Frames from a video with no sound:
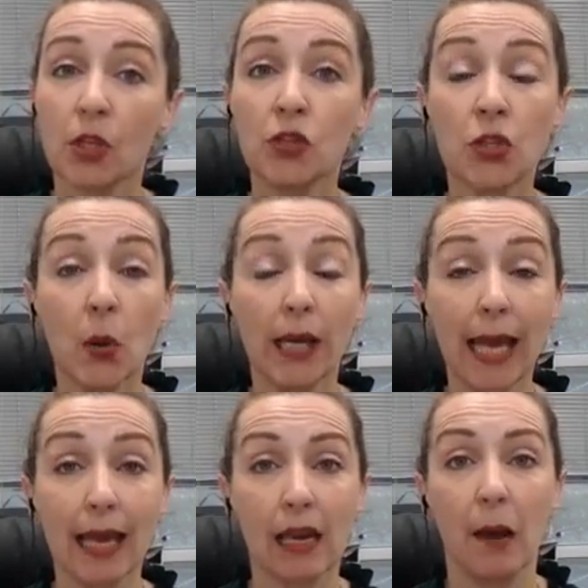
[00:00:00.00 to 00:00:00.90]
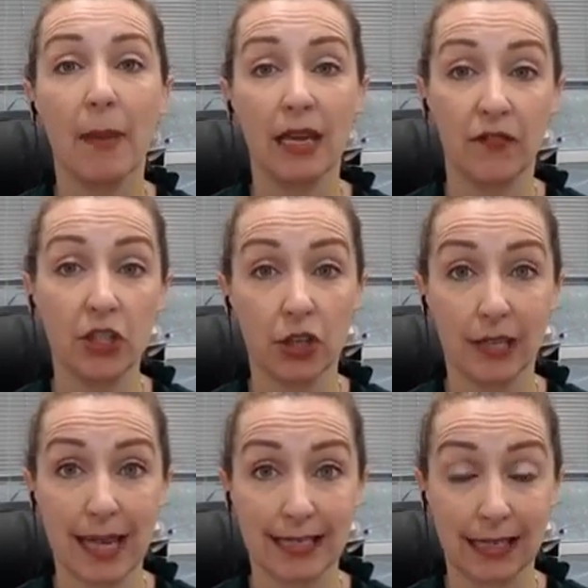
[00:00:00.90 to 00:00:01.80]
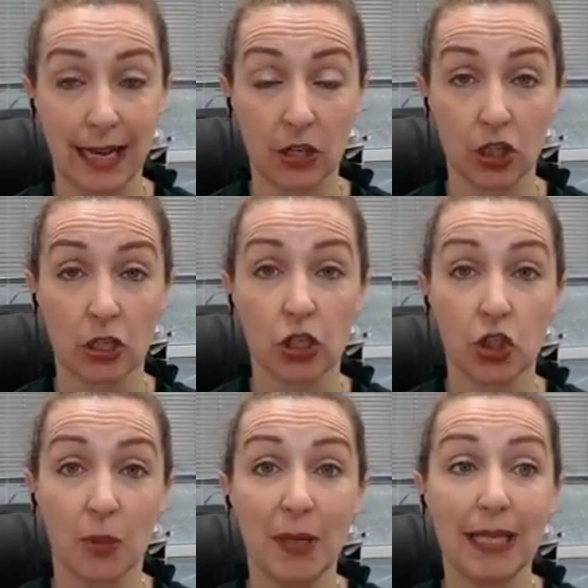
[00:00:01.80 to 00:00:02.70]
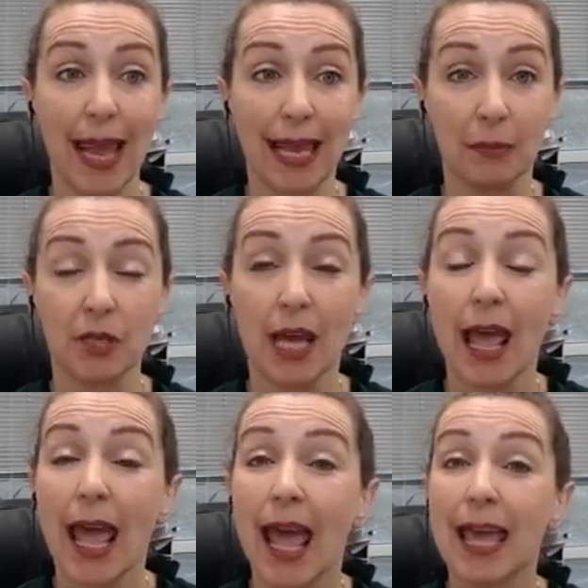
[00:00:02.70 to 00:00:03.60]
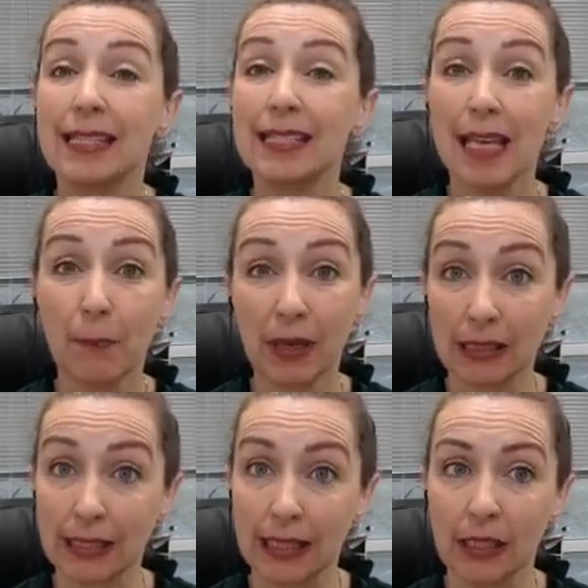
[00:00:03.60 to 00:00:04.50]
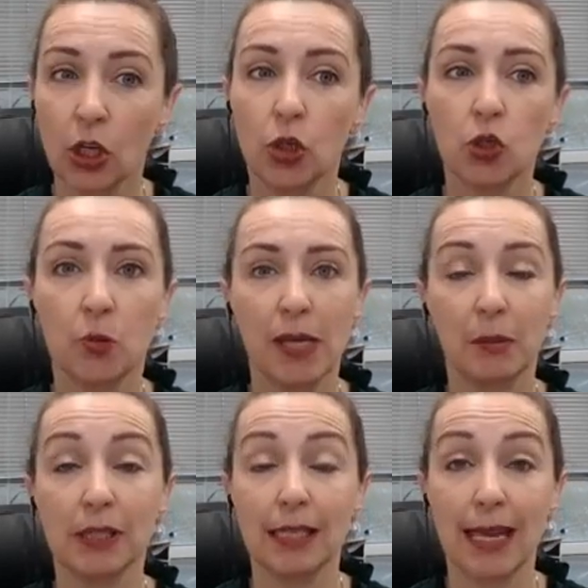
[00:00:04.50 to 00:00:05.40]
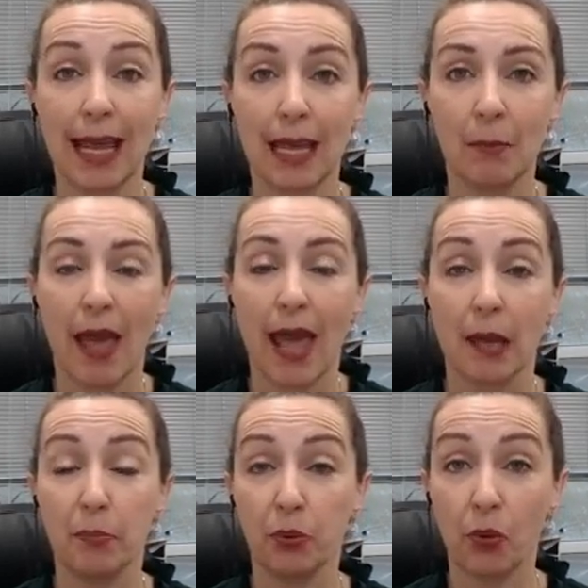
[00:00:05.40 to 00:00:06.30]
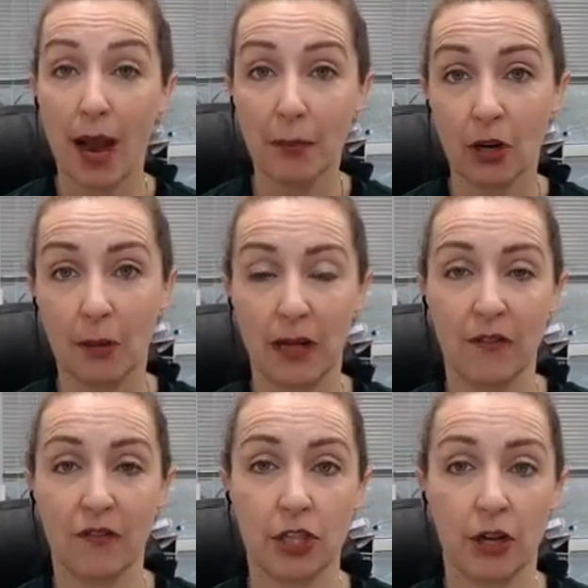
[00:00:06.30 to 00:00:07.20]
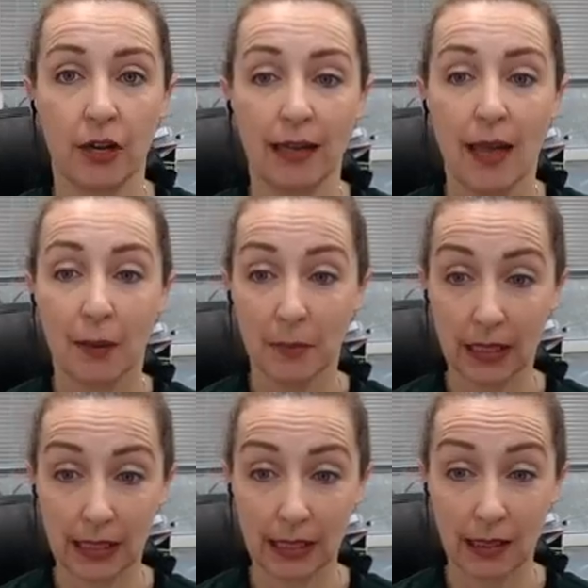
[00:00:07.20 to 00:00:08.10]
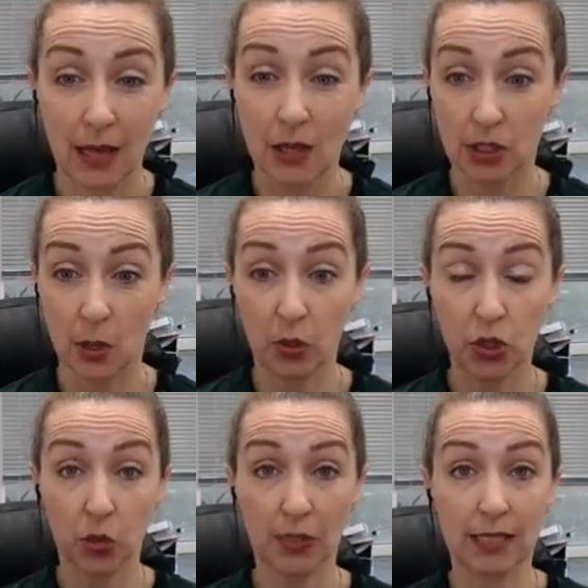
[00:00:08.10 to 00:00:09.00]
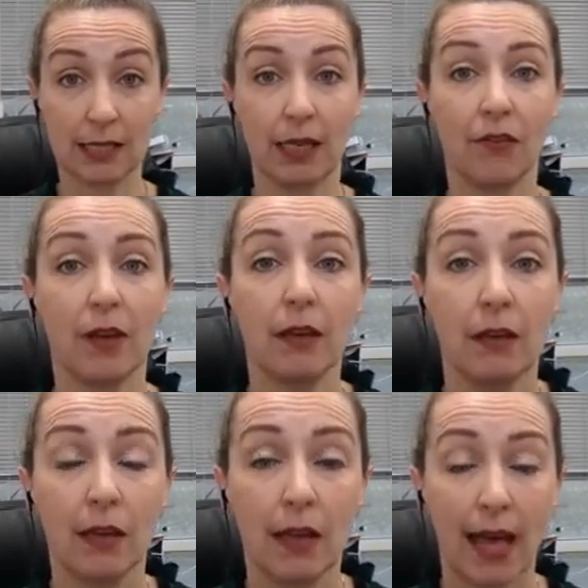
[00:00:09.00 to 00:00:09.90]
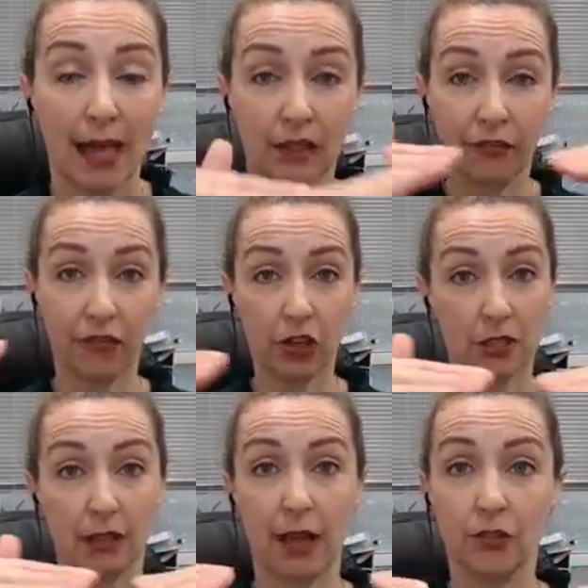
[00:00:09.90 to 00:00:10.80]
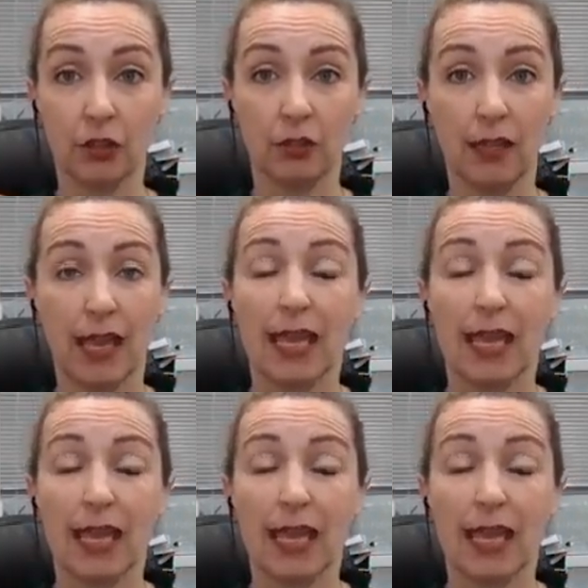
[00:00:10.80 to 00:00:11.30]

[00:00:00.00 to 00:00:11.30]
So again, a beneficiary designation should be named. And typically, you should be able to name a primary beneficiary, meaning someone to receive it at the first level.